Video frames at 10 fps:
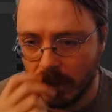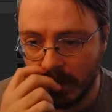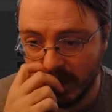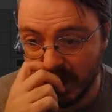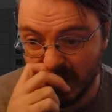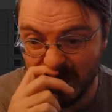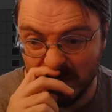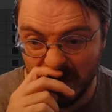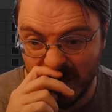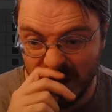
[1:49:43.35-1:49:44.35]
Come over here into
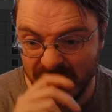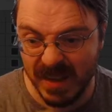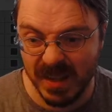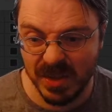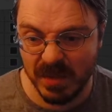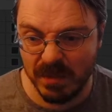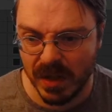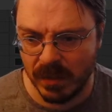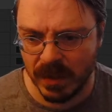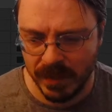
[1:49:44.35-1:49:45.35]
bud. This should
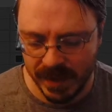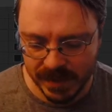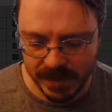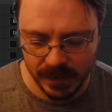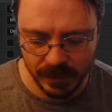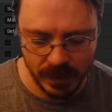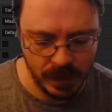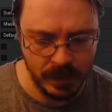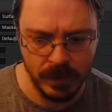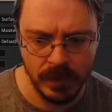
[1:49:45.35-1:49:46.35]
probably be
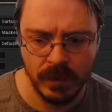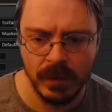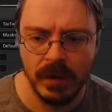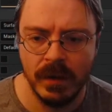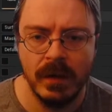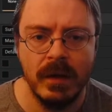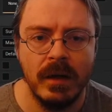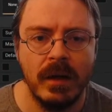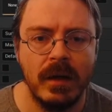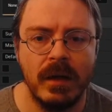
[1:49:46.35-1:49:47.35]
0.
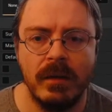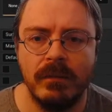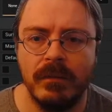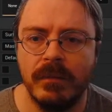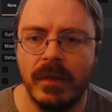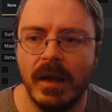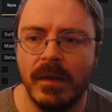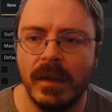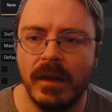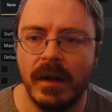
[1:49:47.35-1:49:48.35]
And
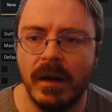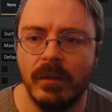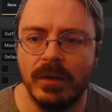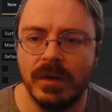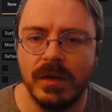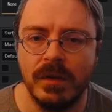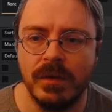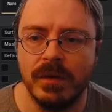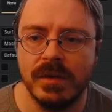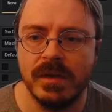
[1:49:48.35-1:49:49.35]
then I will
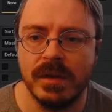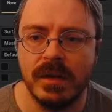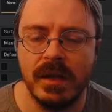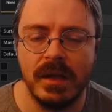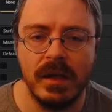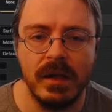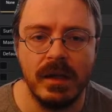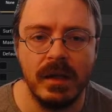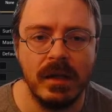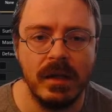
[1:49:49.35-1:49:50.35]
use
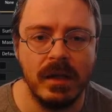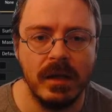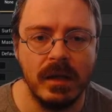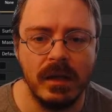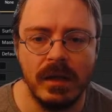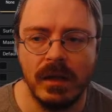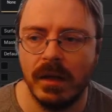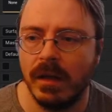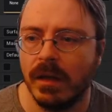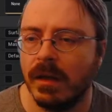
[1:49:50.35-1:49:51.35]

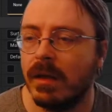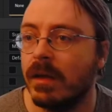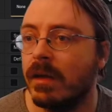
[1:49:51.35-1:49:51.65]
the.